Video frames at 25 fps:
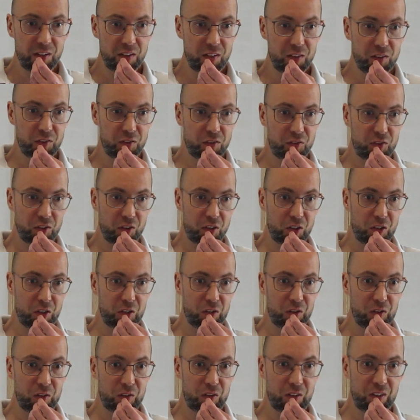
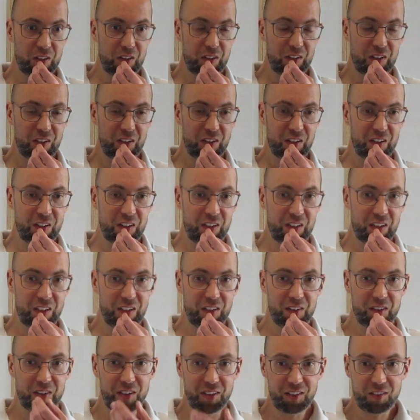So
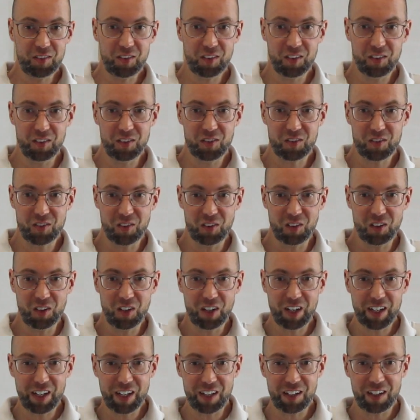this is
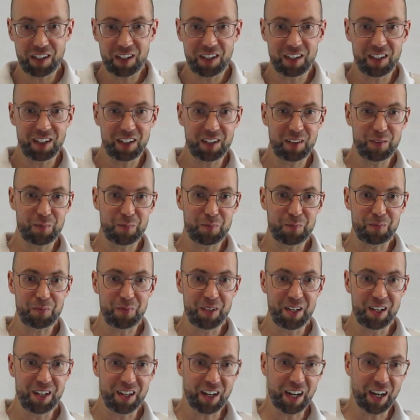not a
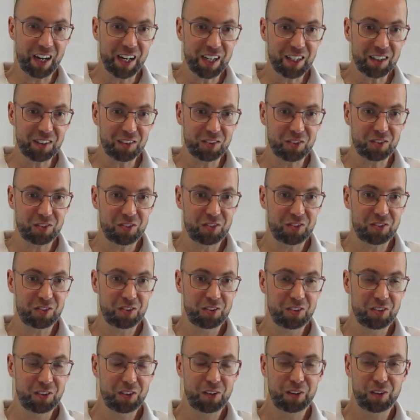nice
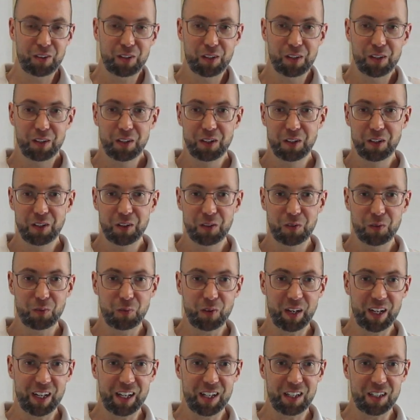
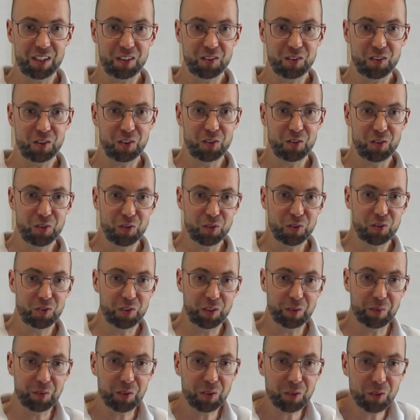way to do
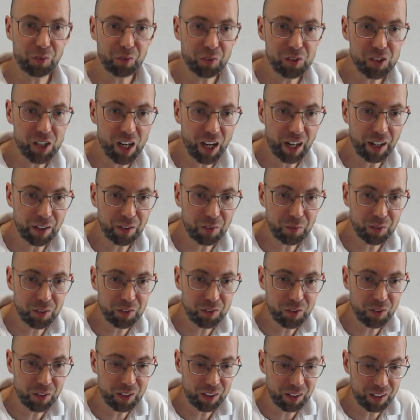something. Oh, chat. What's
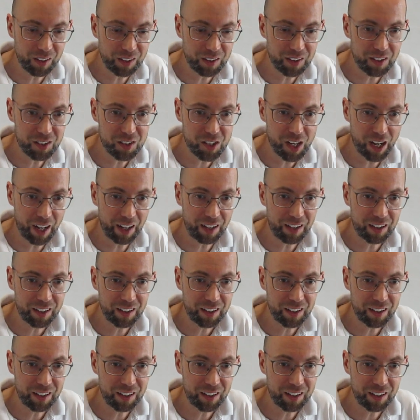going on in the chat?